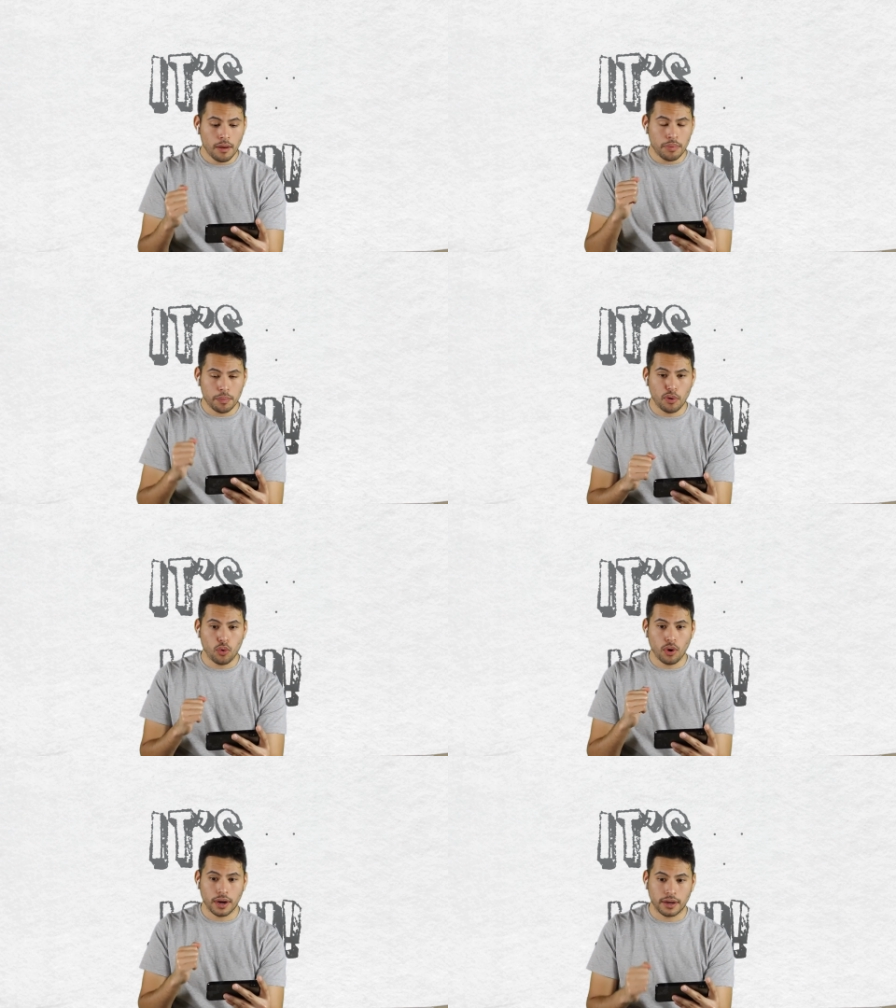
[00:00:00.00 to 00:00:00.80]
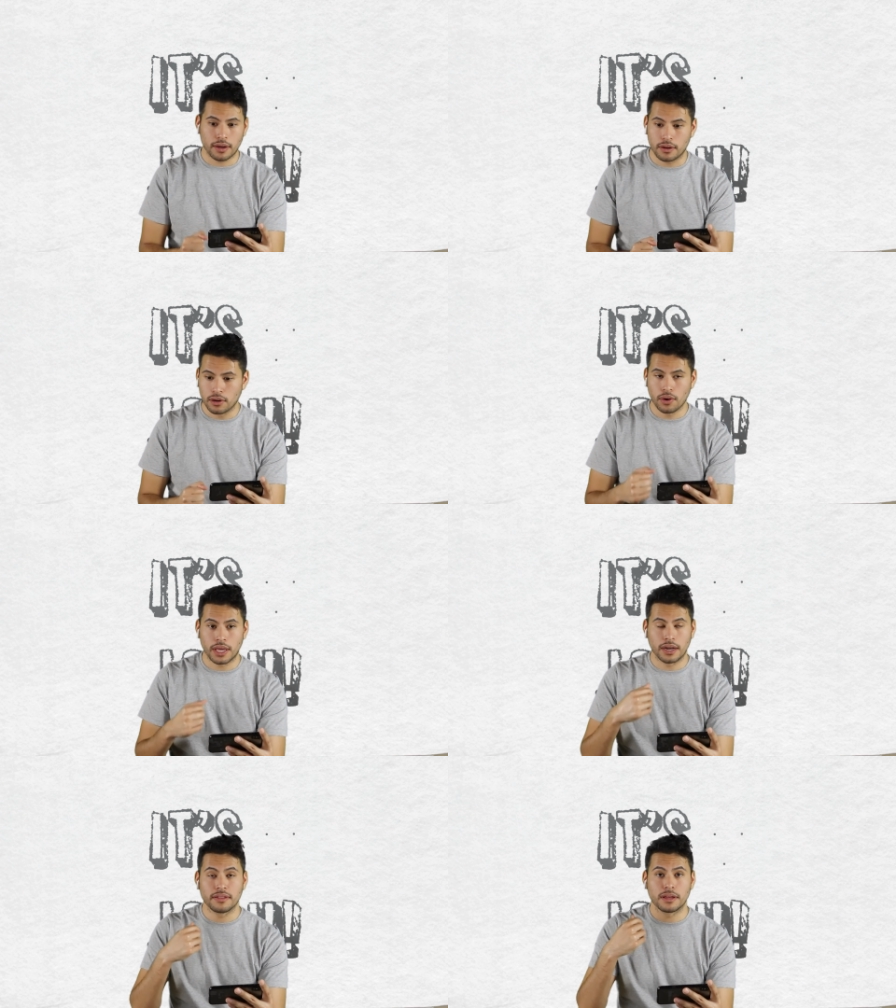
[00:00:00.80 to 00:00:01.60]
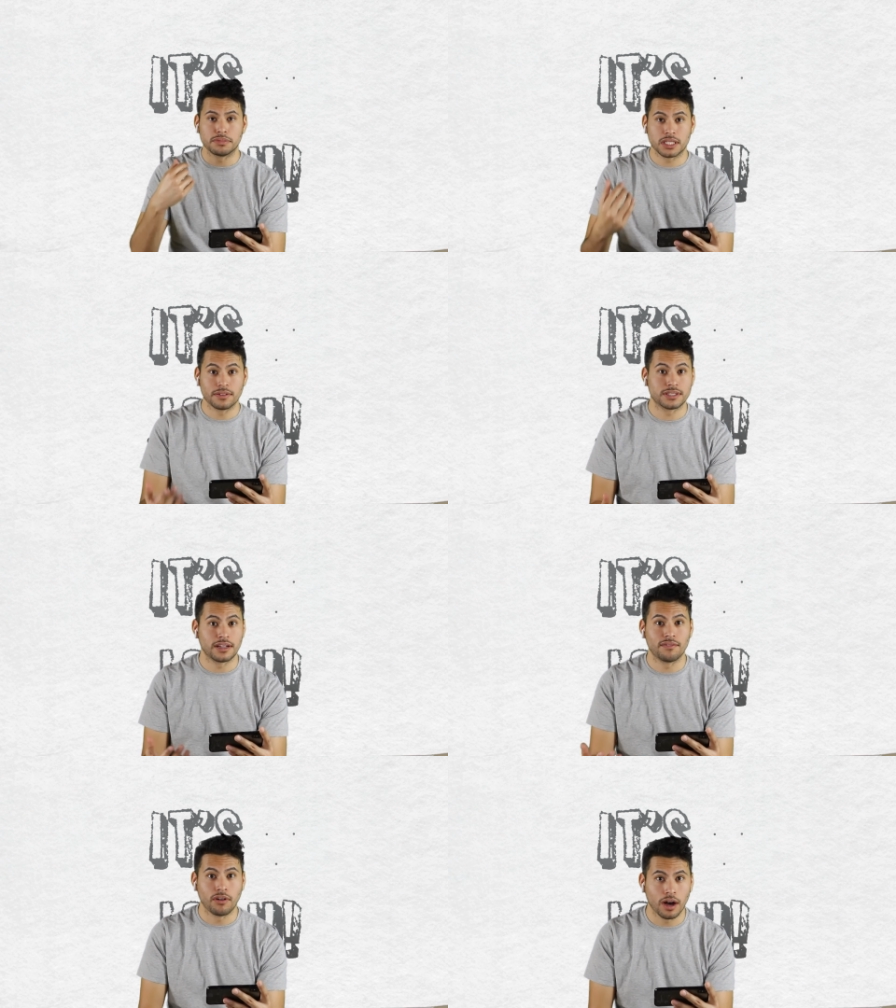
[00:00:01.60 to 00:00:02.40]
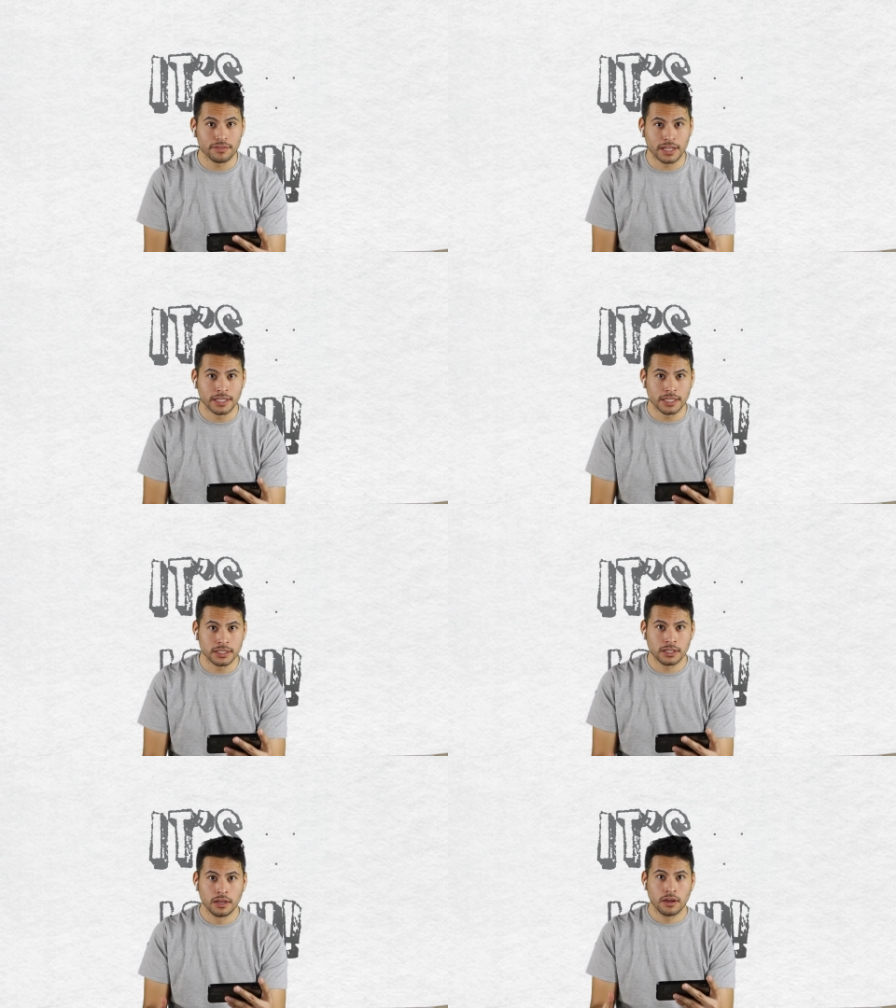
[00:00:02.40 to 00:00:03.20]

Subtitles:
people who are getting themselves involved in these